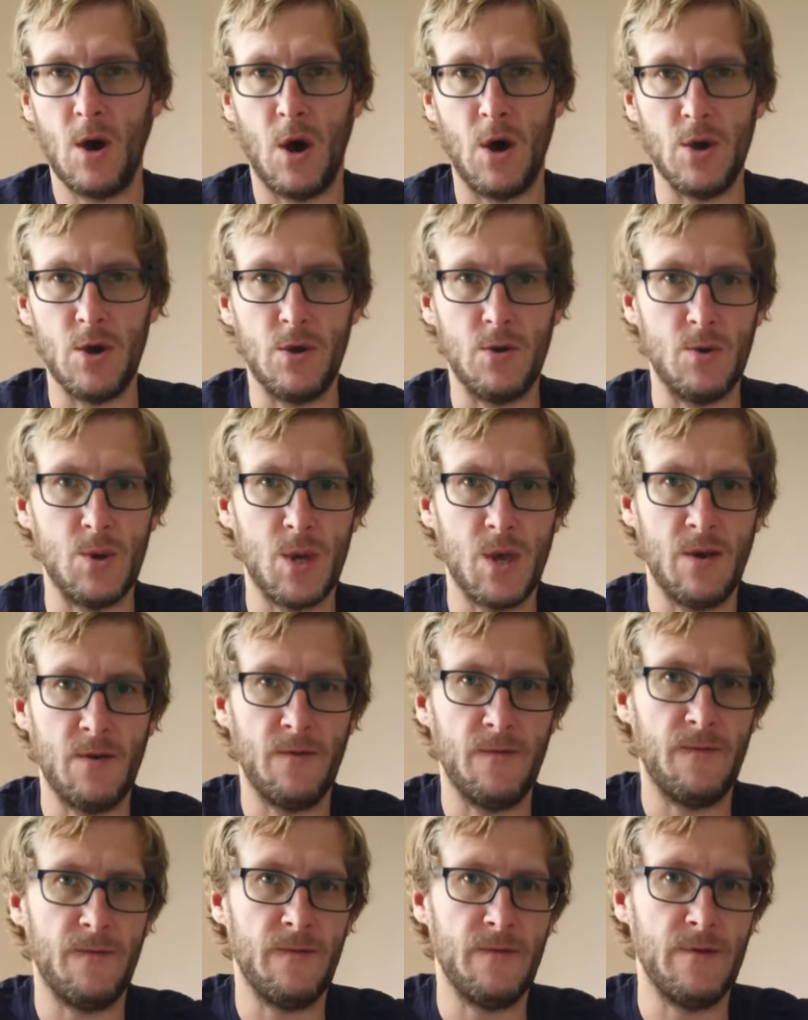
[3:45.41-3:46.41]
I used
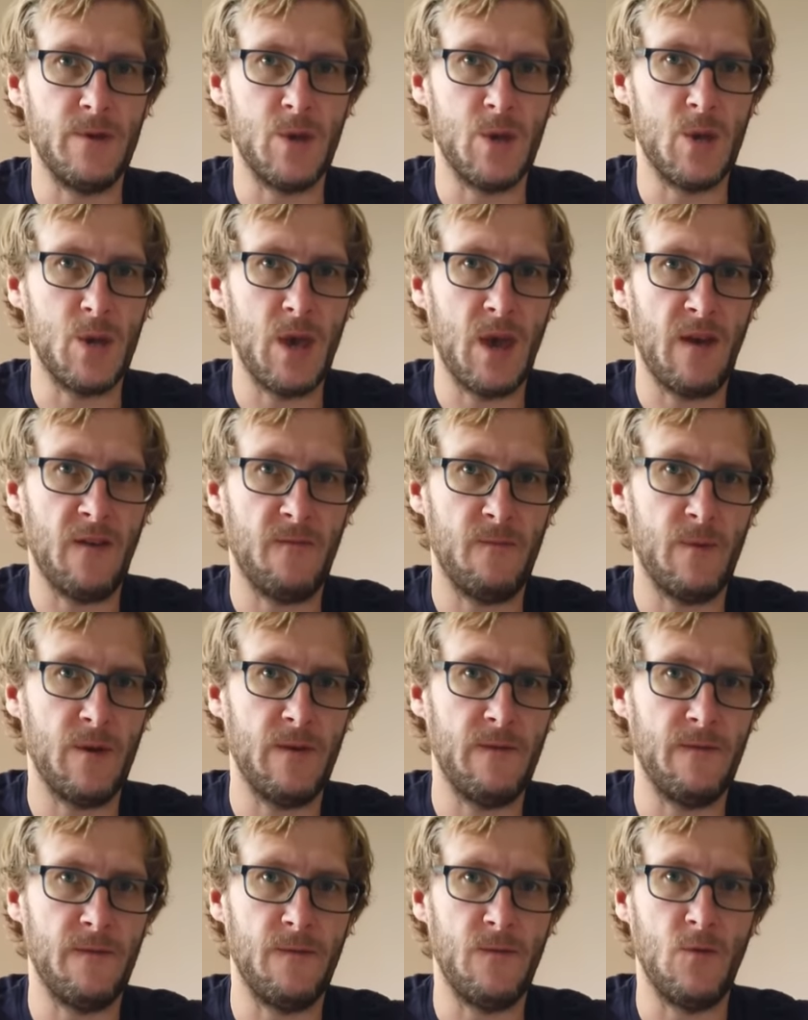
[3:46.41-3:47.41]
Ilford's
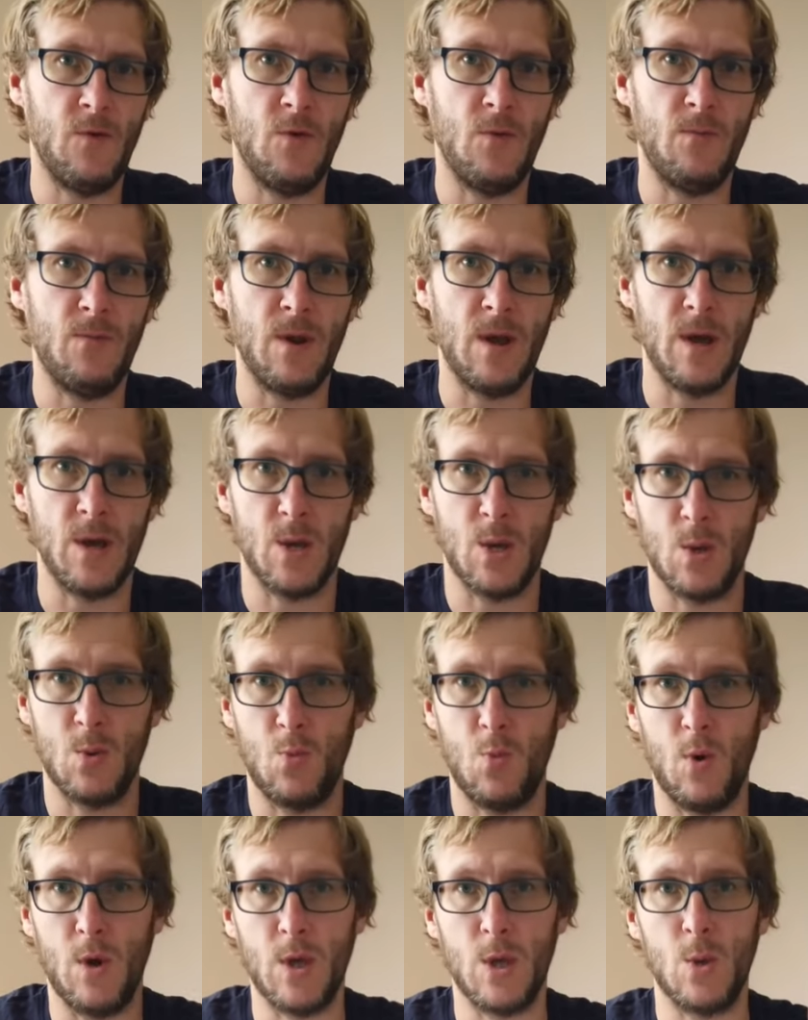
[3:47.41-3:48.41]
FP4 plus
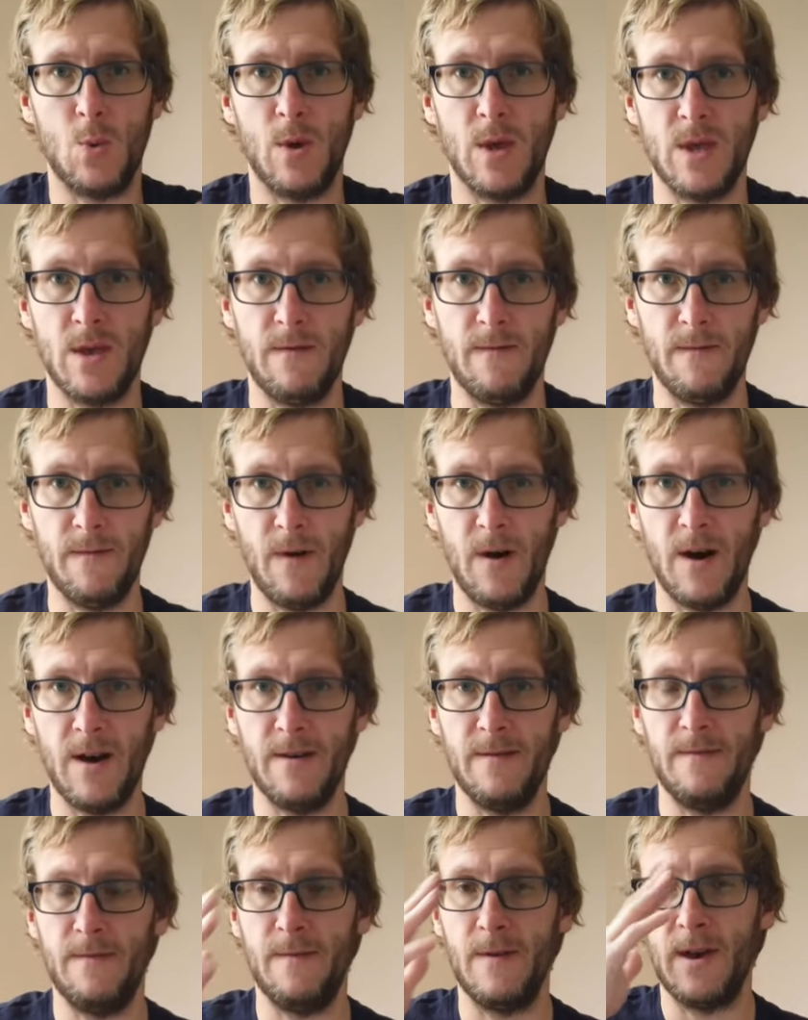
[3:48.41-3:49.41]

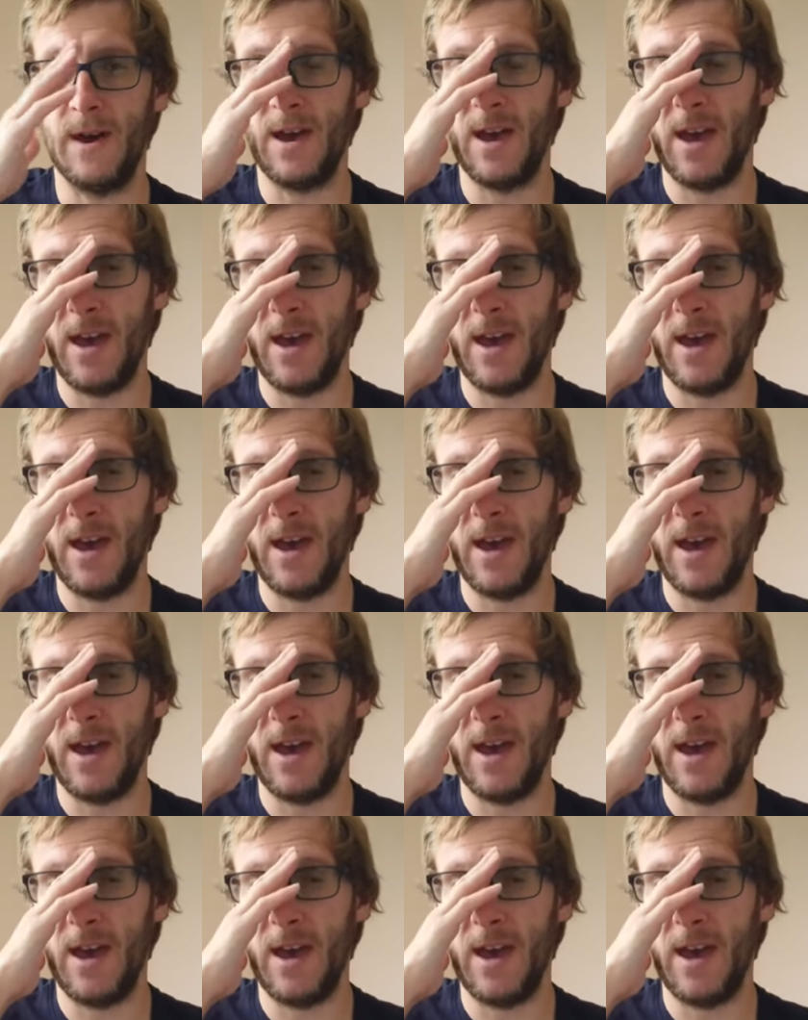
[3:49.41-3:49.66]
125